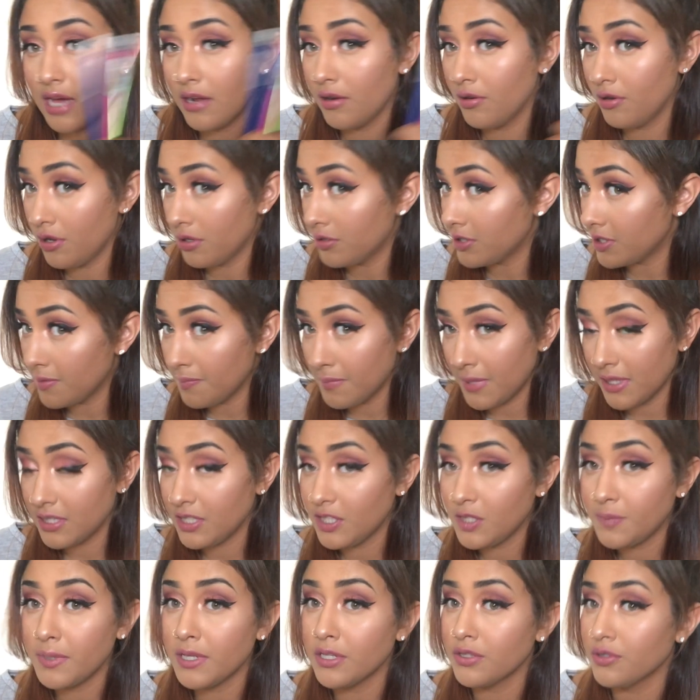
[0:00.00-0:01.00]
I don't know something about
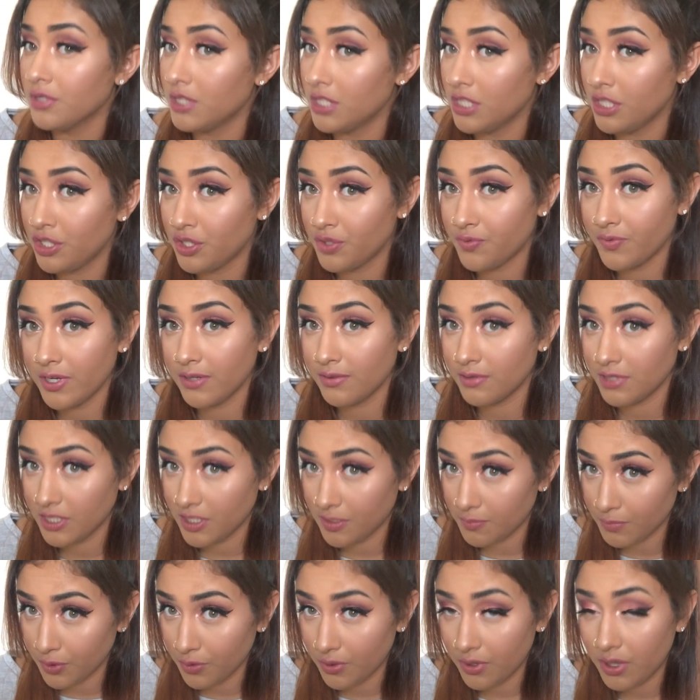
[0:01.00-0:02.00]
these pencils, they just write really
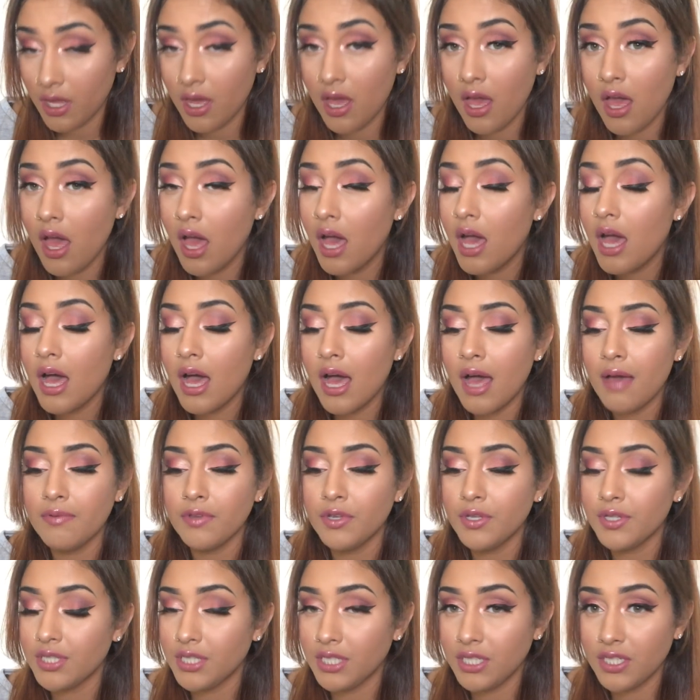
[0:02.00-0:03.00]
smooth.
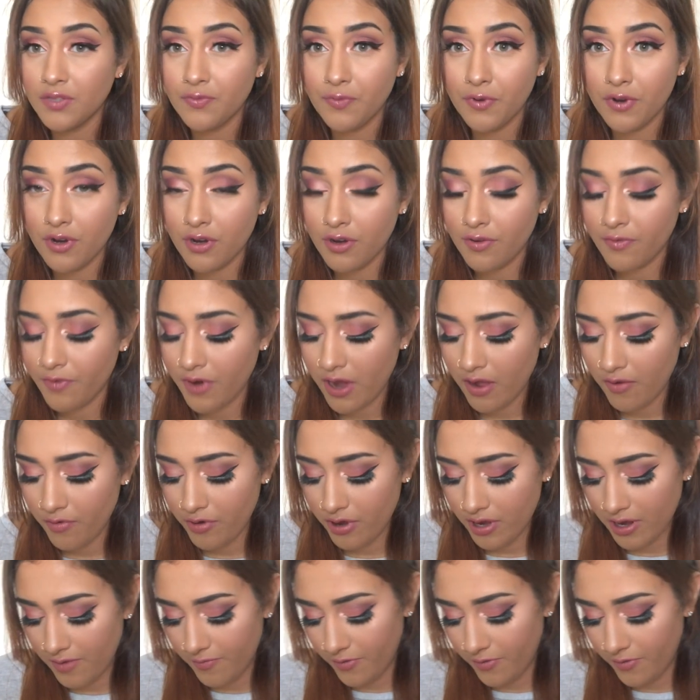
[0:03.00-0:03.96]
I've used these for forever and